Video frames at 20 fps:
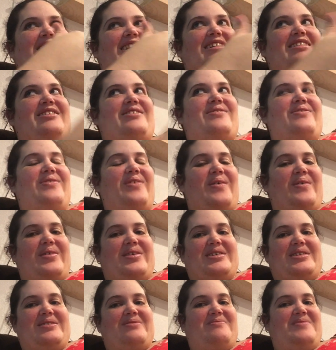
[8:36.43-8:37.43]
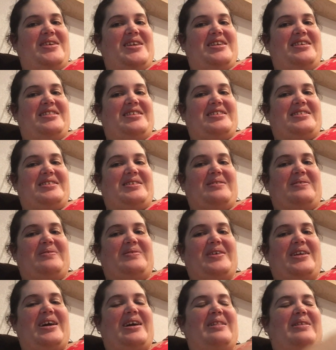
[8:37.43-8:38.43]
I look forward to meeting this little
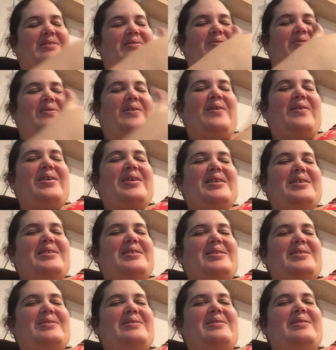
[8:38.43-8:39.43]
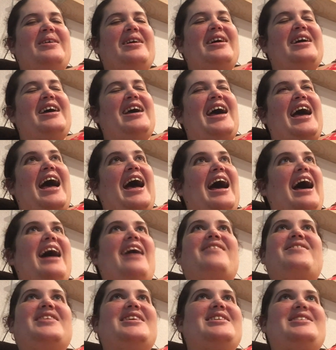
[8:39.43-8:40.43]
one. I look forward to
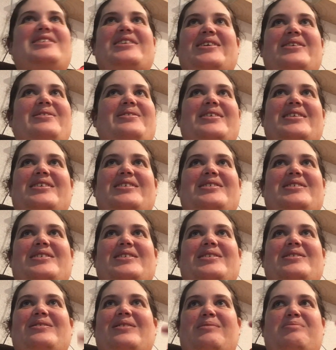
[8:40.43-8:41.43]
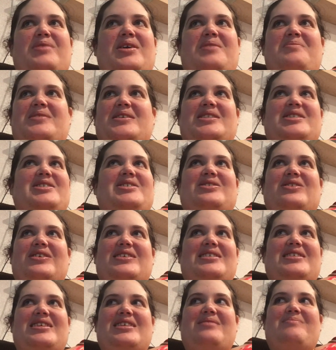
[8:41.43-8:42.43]
having two under two. I'm going to be
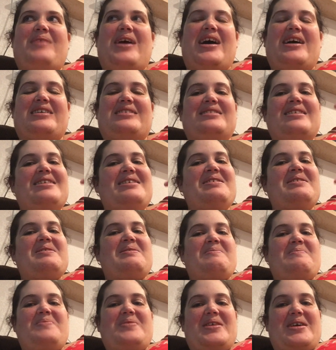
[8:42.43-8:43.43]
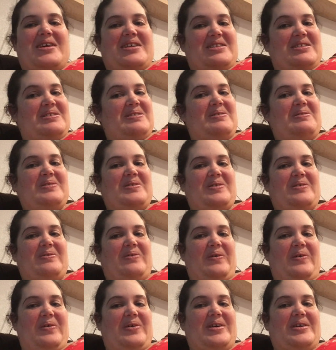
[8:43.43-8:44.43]
stressed to the max, but I so look
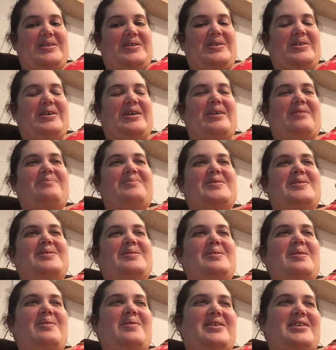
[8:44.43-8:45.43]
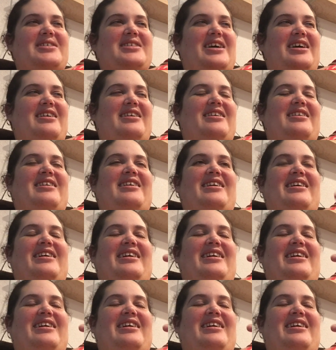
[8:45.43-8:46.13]
forward to it. I'm so excited,